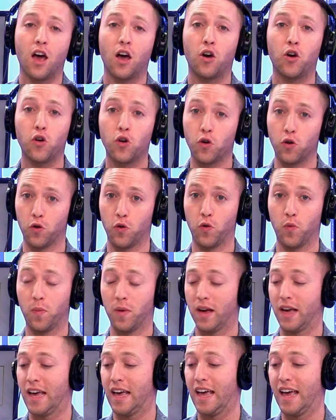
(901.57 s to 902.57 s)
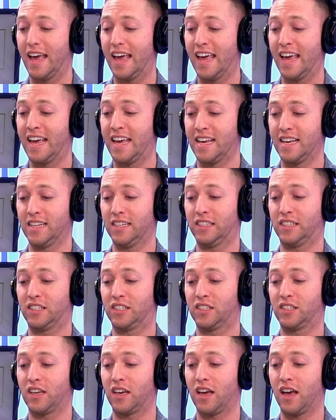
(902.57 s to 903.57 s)
Who like, I'm married.
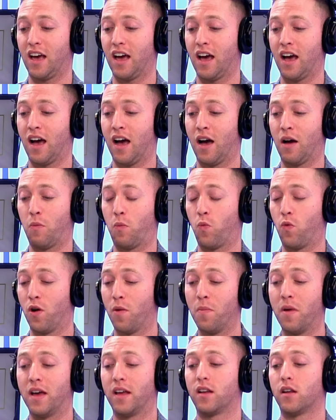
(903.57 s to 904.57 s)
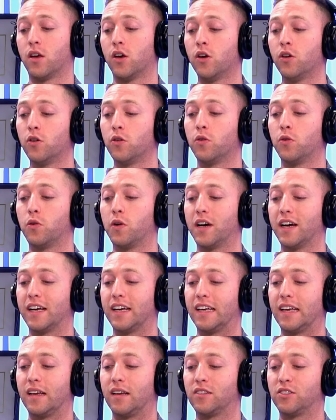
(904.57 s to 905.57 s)
Is a woman who
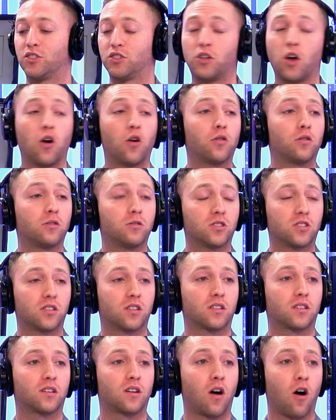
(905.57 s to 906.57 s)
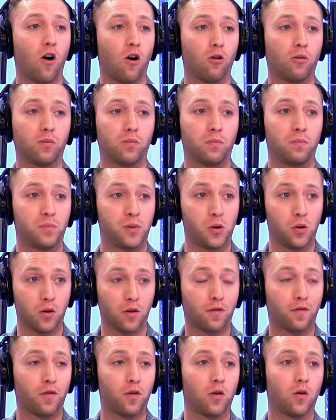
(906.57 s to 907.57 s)
Stone used to call
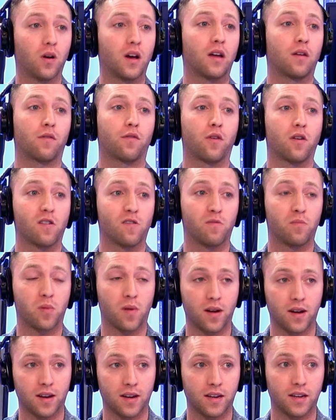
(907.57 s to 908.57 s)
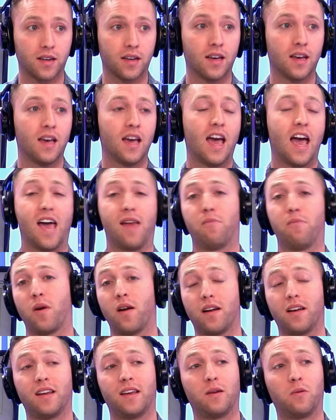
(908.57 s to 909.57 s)
beautiful in front of Brittany, mm-hmm. and
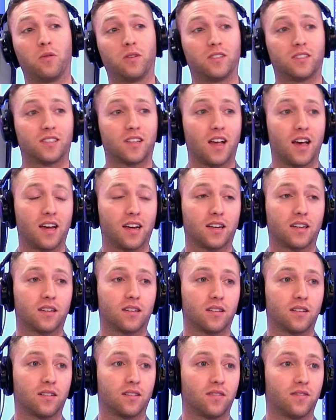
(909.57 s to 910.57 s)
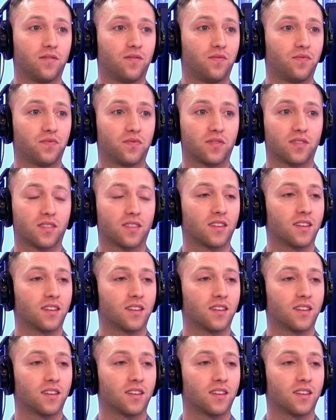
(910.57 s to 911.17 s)
Brittany was like, a girl always knows.